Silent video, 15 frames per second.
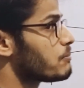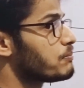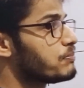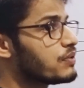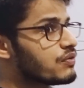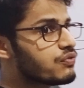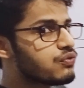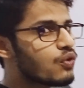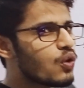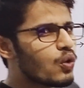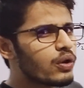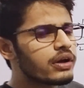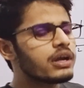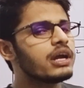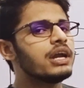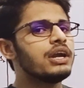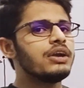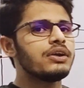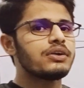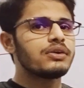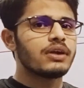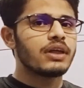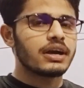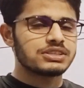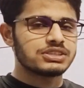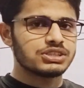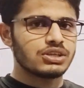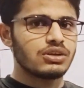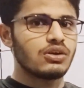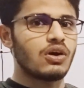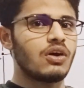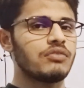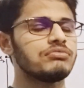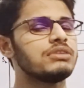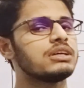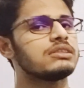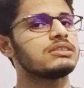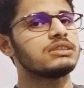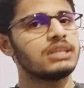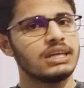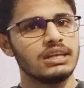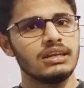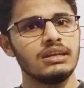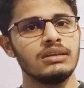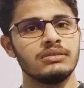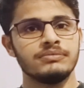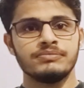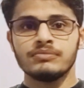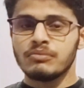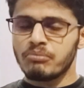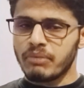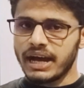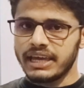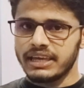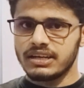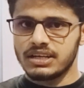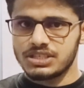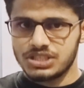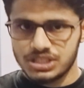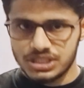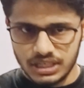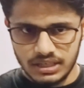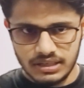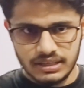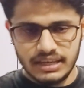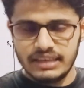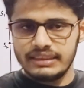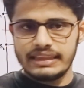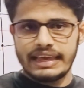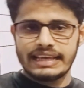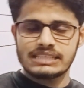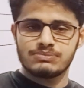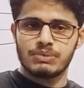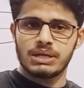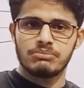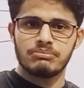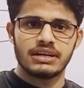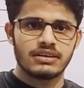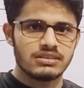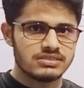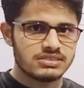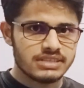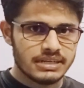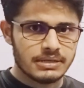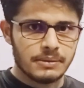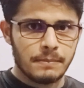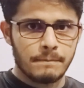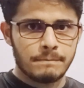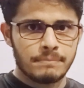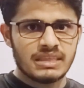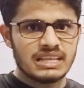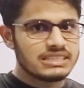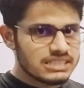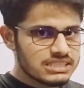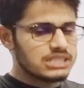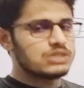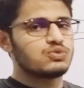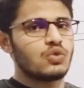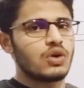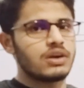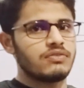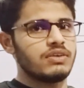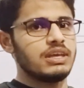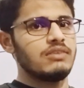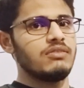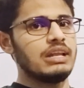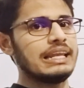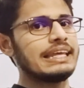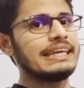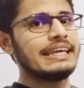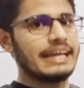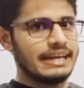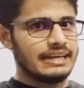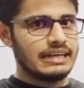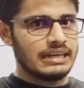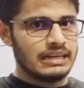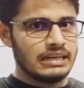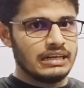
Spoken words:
before introduction of the thin mica sheet in the experimental setup. This is what we will get.